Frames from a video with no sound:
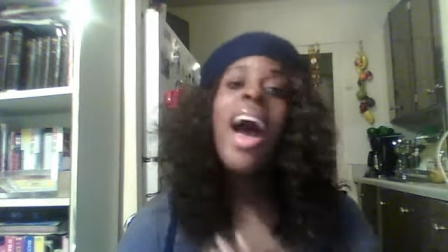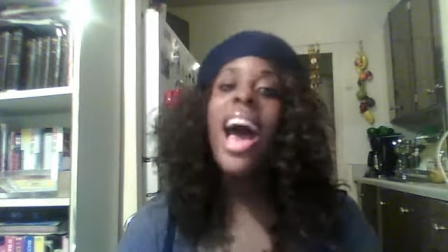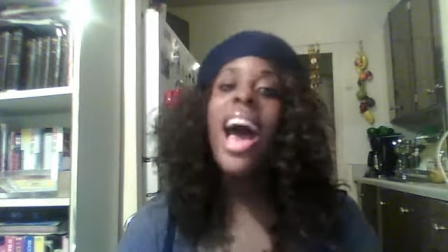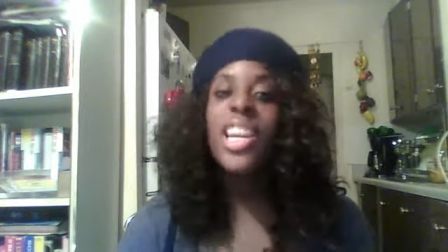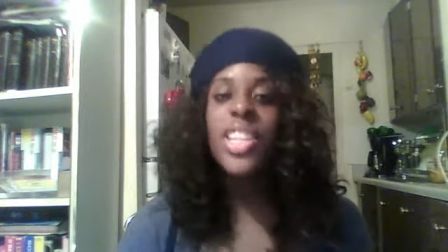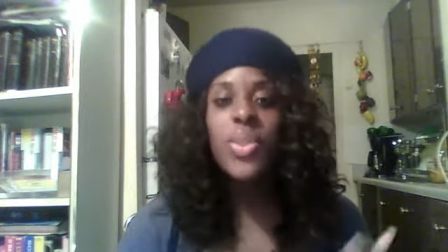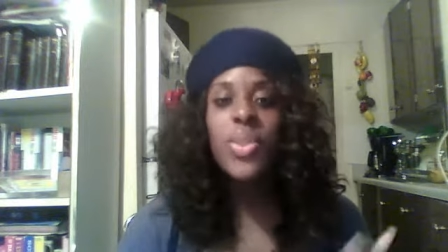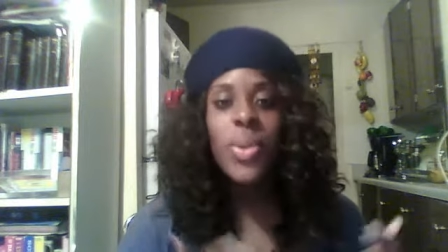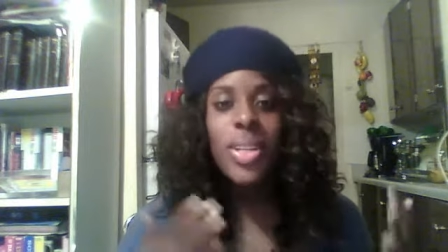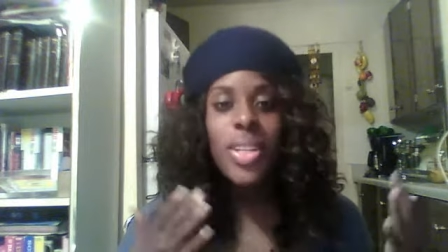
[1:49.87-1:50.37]

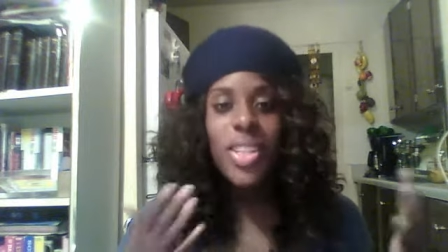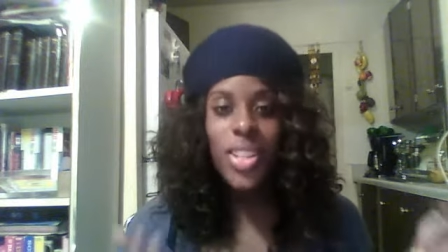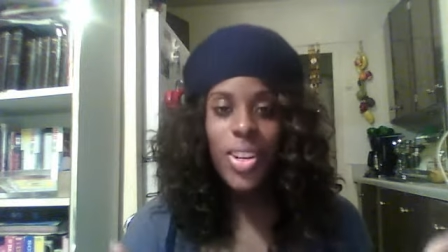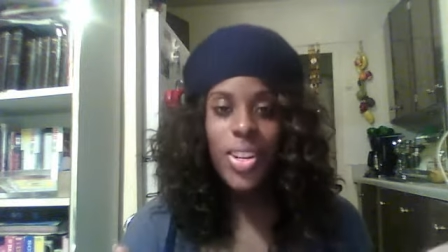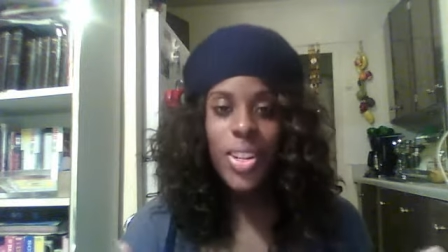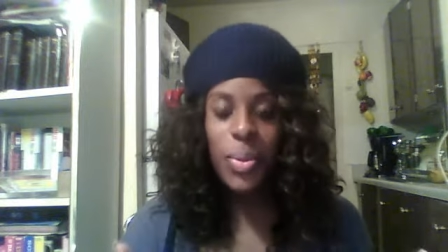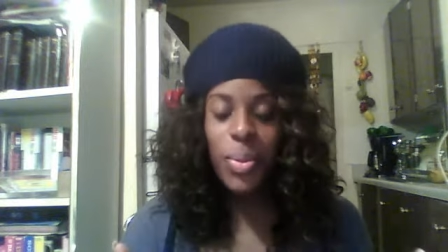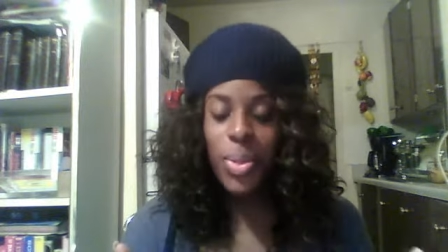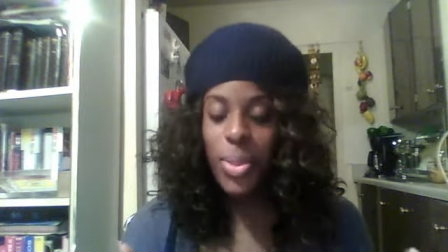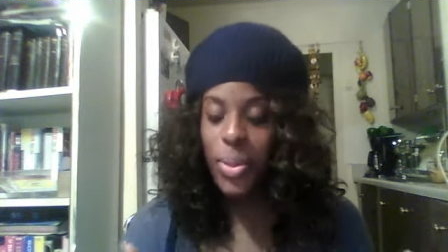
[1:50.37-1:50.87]
i just wanted to
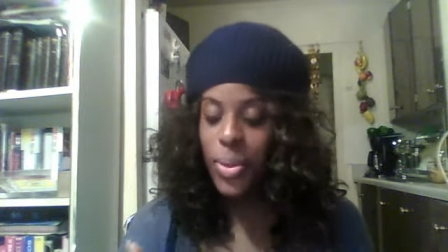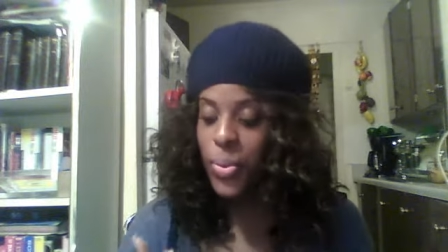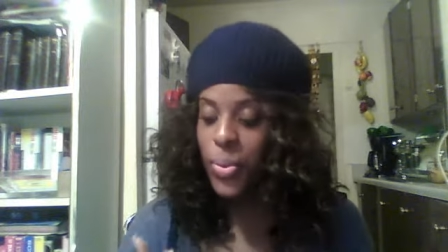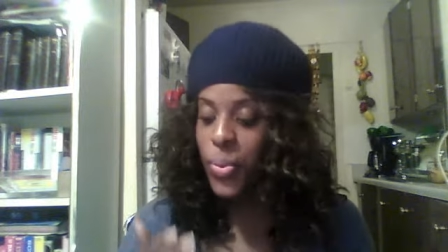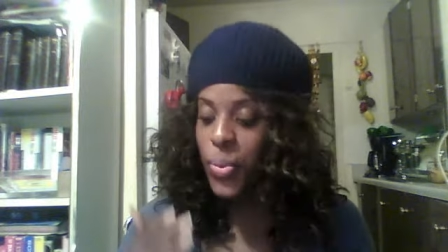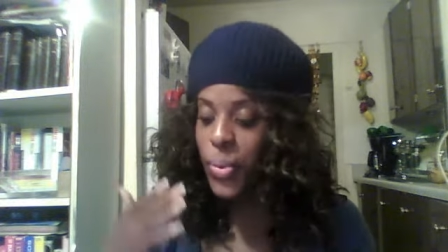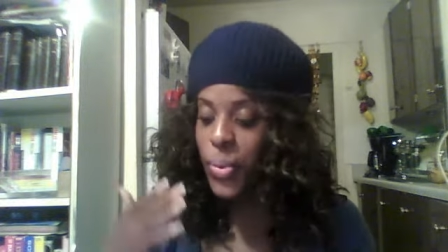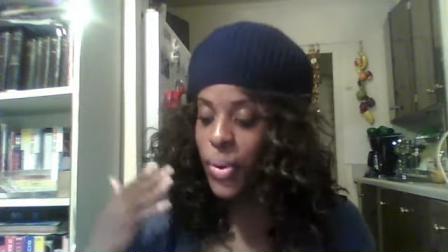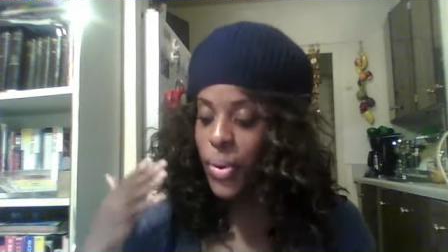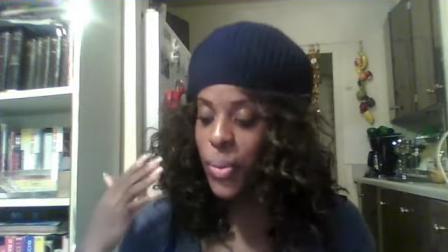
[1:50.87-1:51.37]
share that with
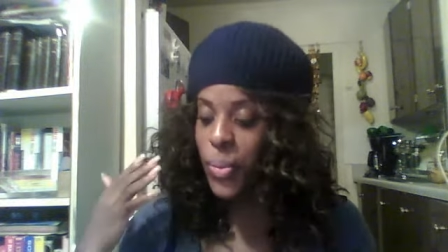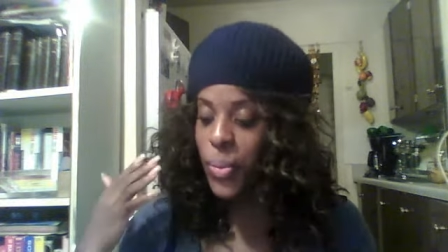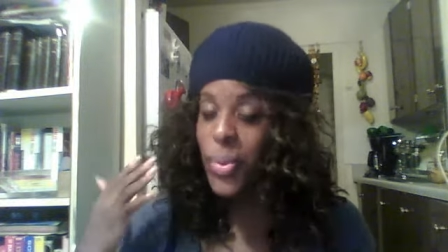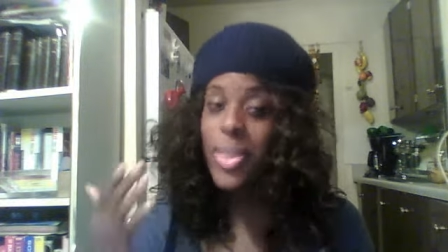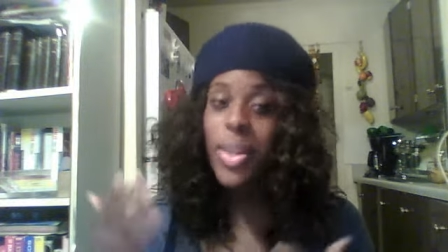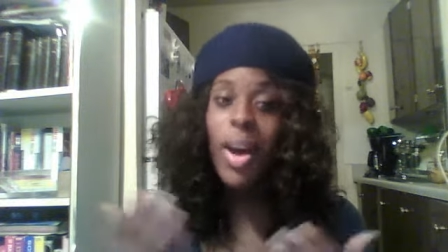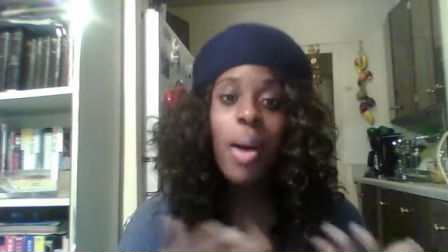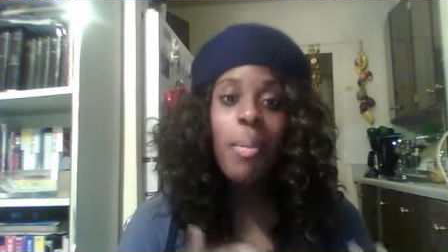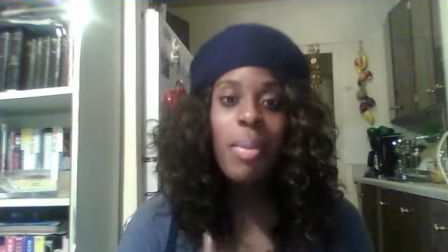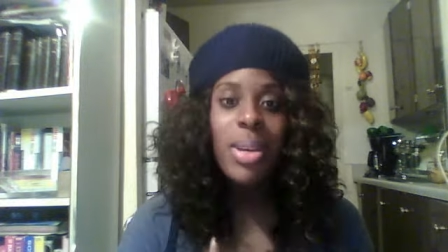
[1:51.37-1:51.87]
you
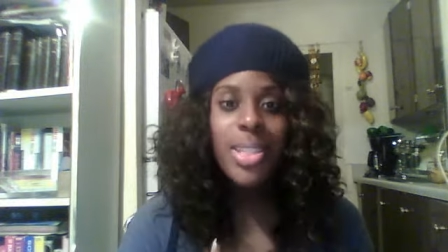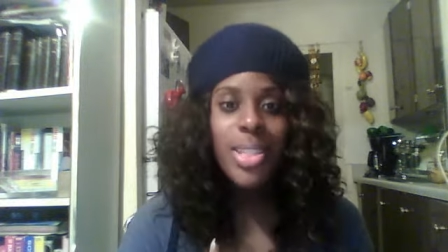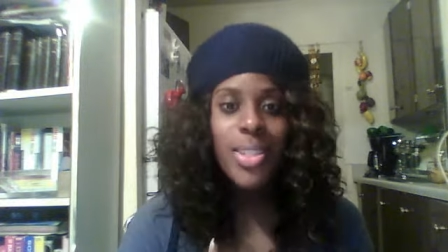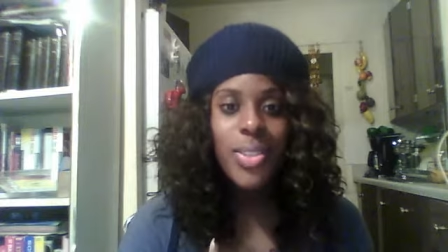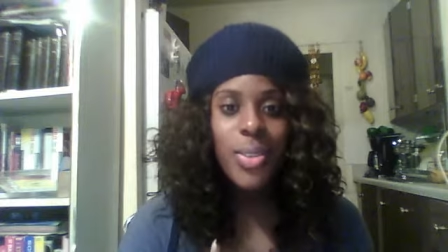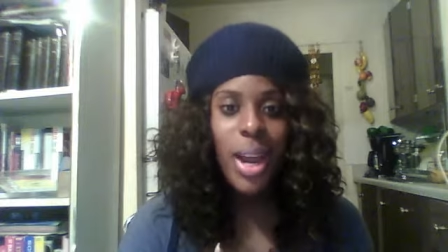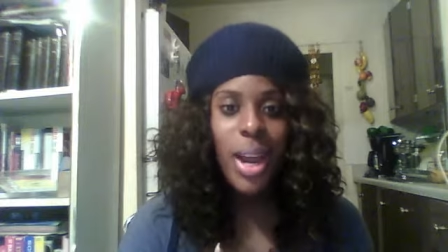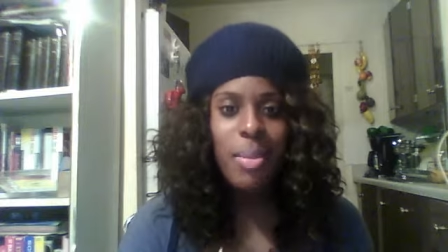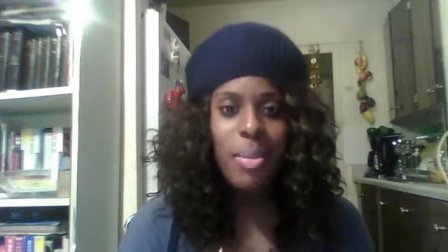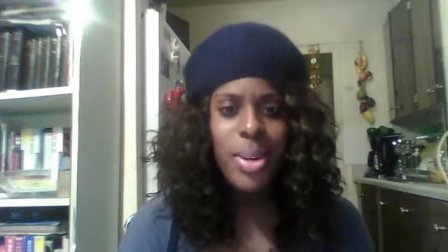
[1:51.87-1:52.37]
with all my
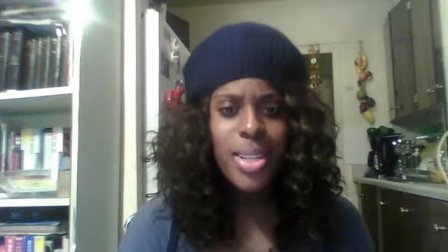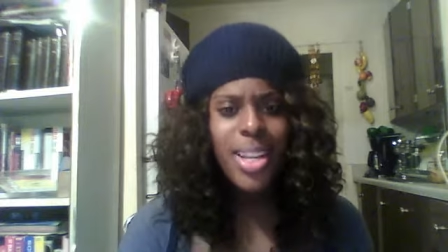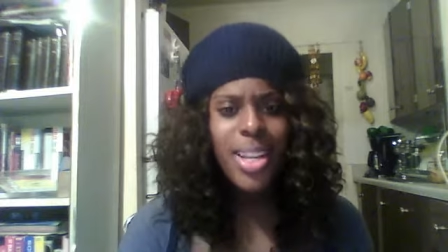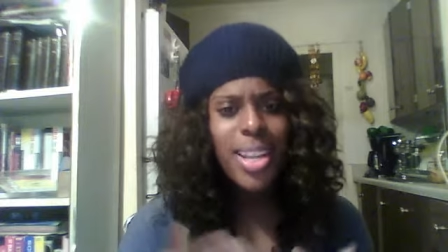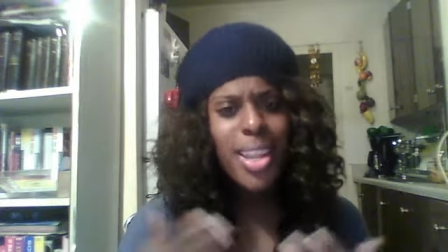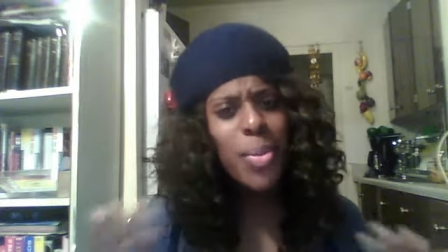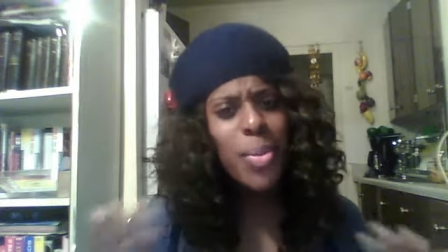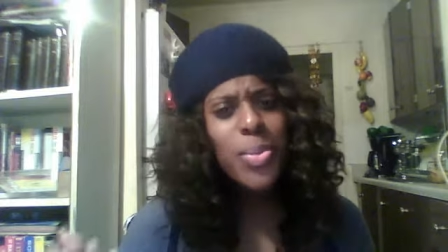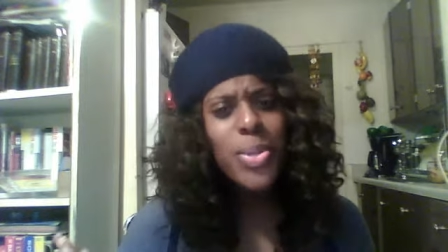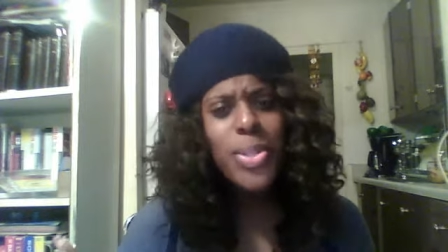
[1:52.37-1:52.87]
subscribers
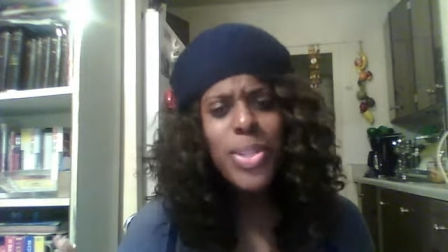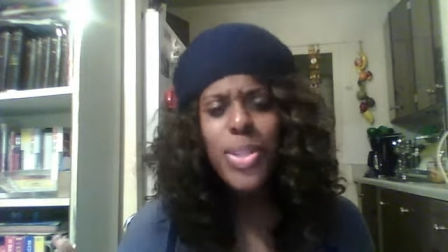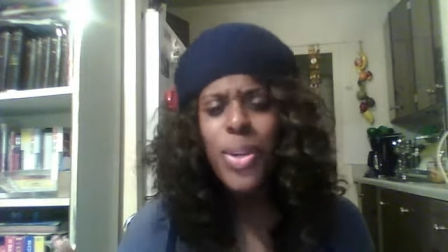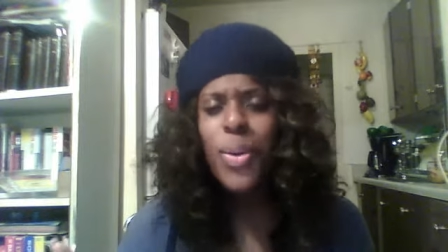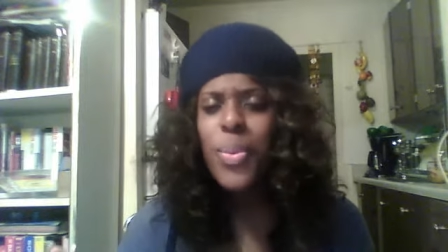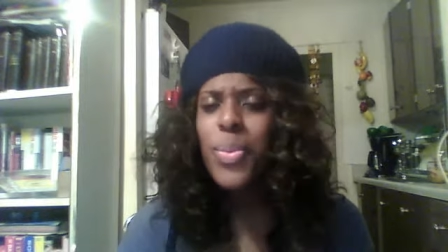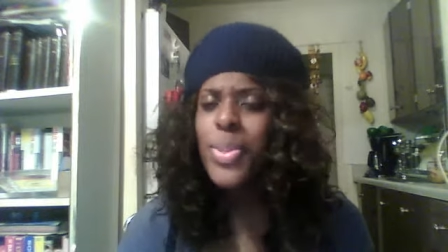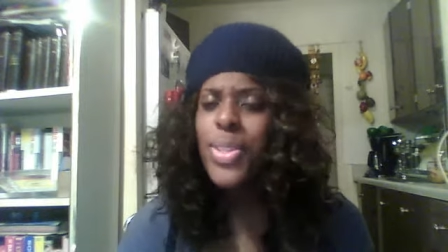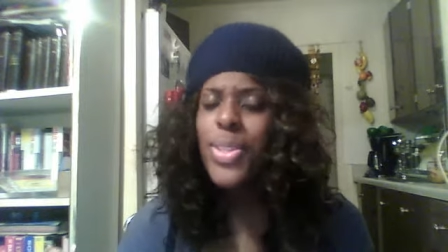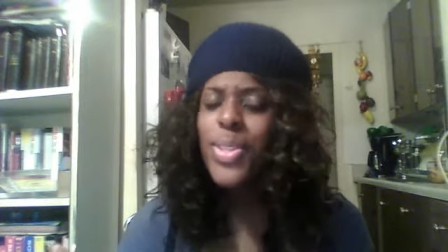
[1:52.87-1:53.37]
i was
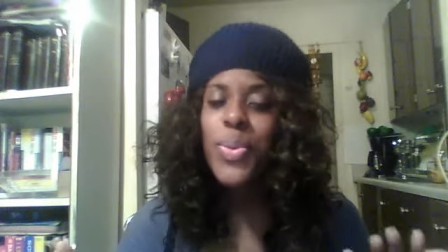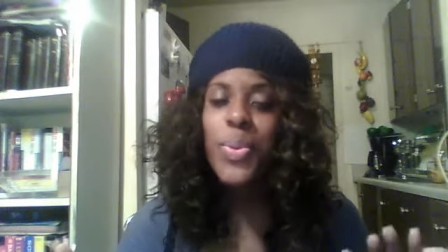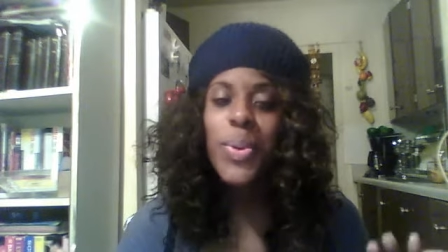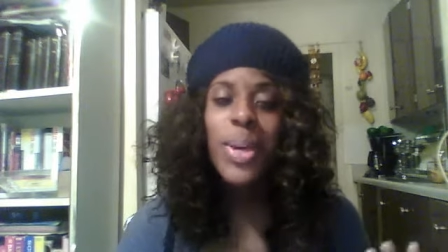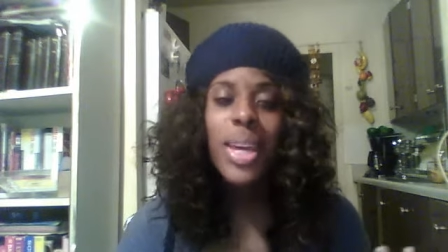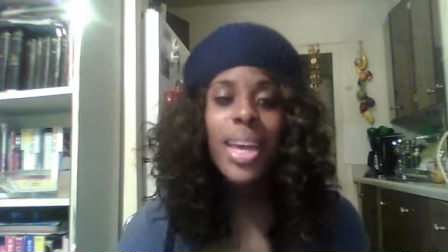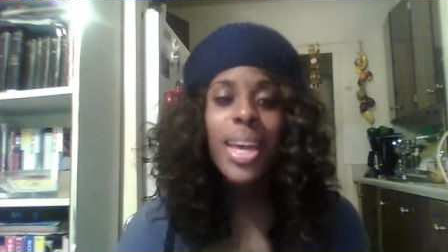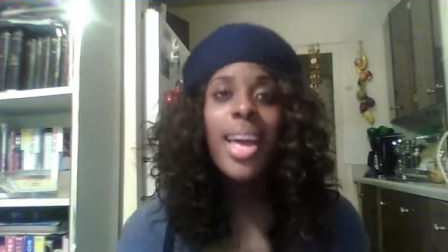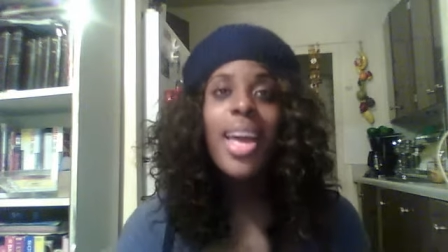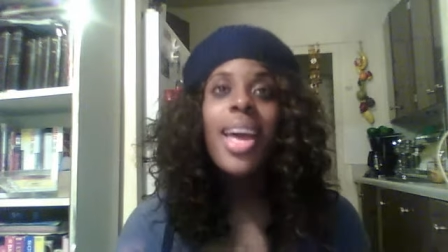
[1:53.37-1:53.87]
so
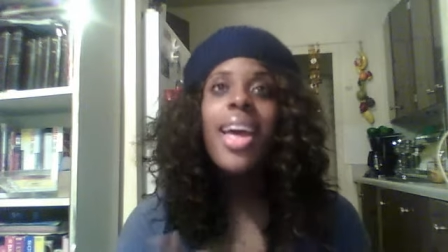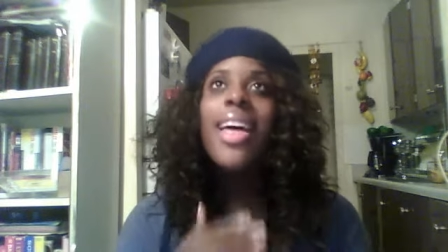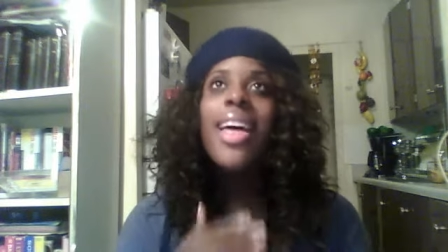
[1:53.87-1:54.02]
sweet